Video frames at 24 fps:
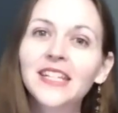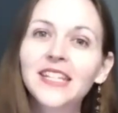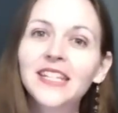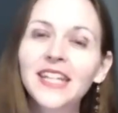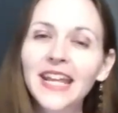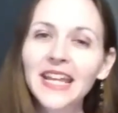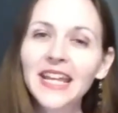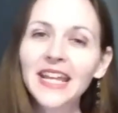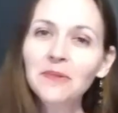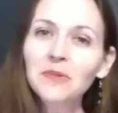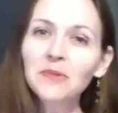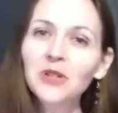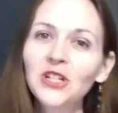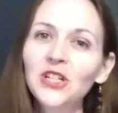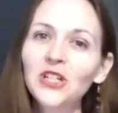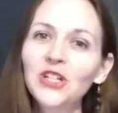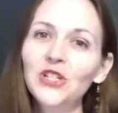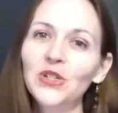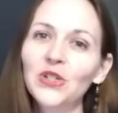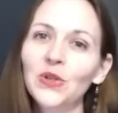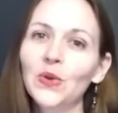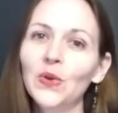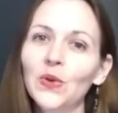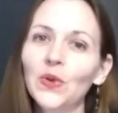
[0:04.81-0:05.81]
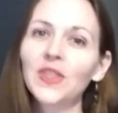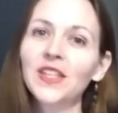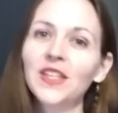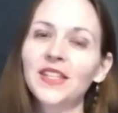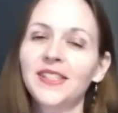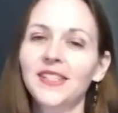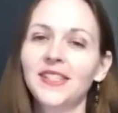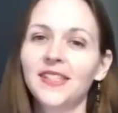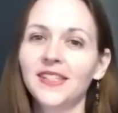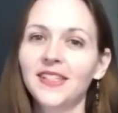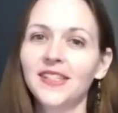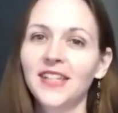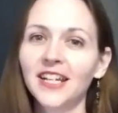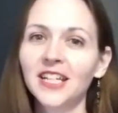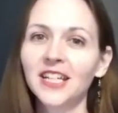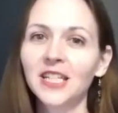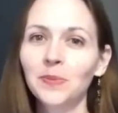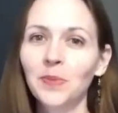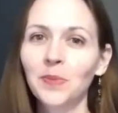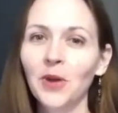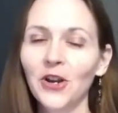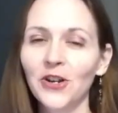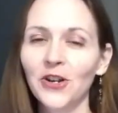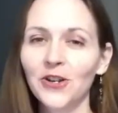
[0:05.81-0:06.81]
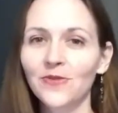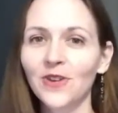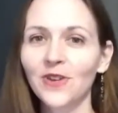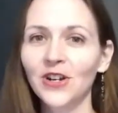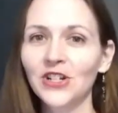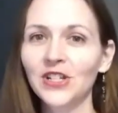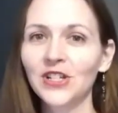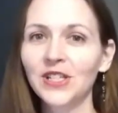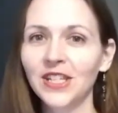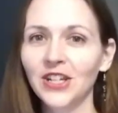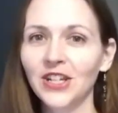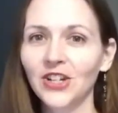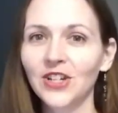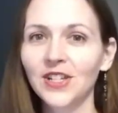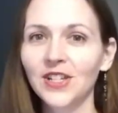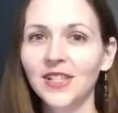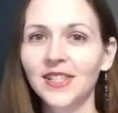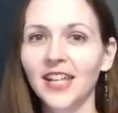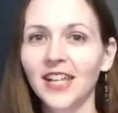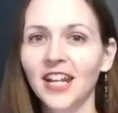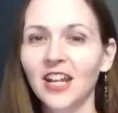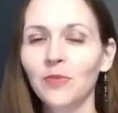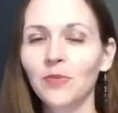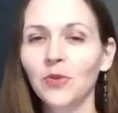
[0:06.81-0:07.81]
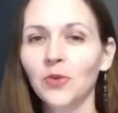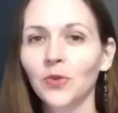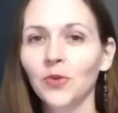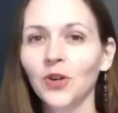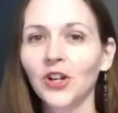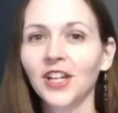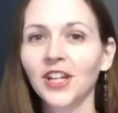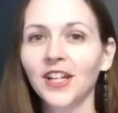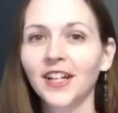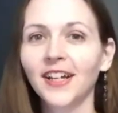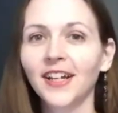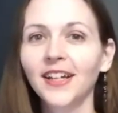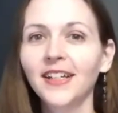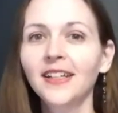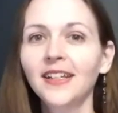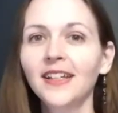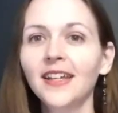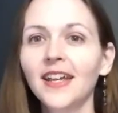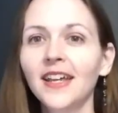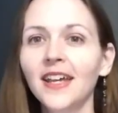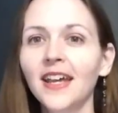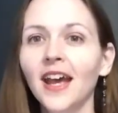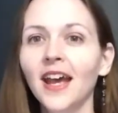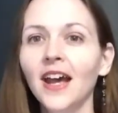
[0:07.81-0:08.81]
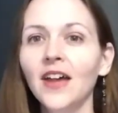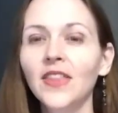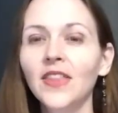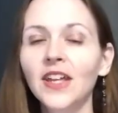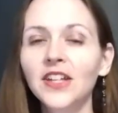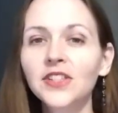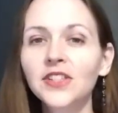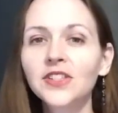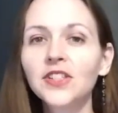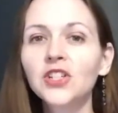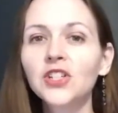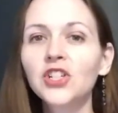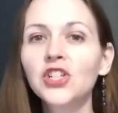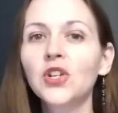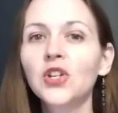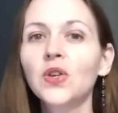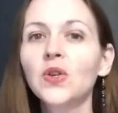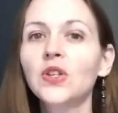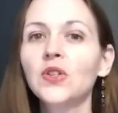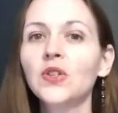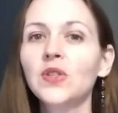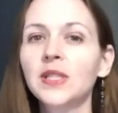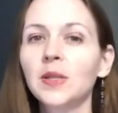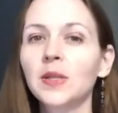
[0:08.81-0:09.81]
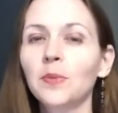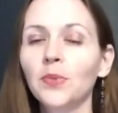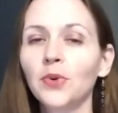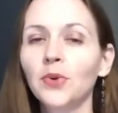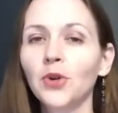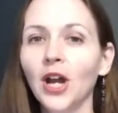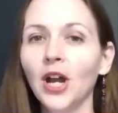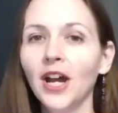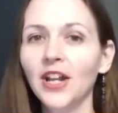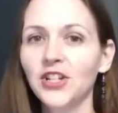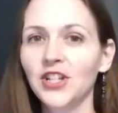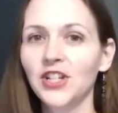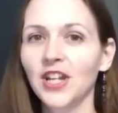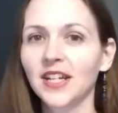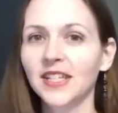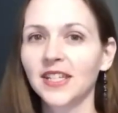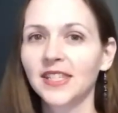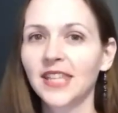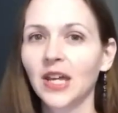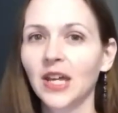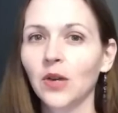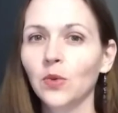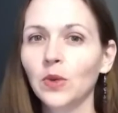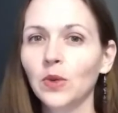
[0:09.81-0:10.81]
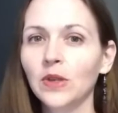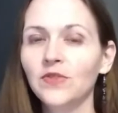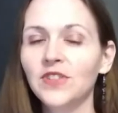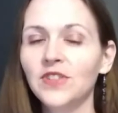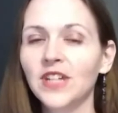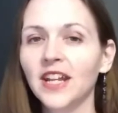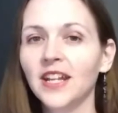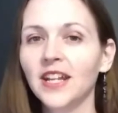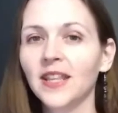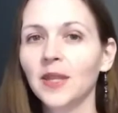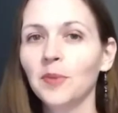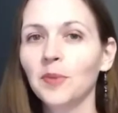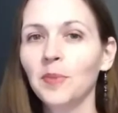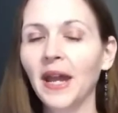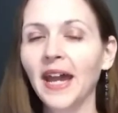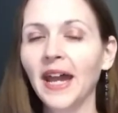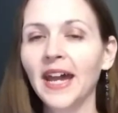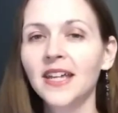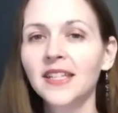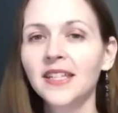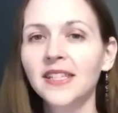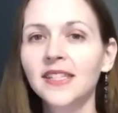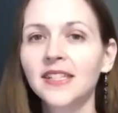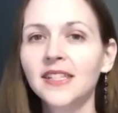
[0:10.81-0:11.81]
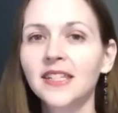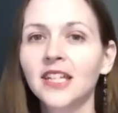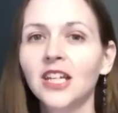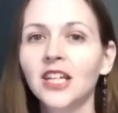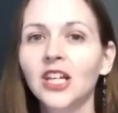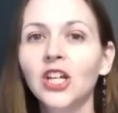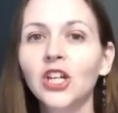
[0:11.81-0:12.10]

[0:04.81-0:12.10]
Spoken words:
Today I'm going to do this next part of our series that I've been working on, and that's to show you some projects that we've done in the past.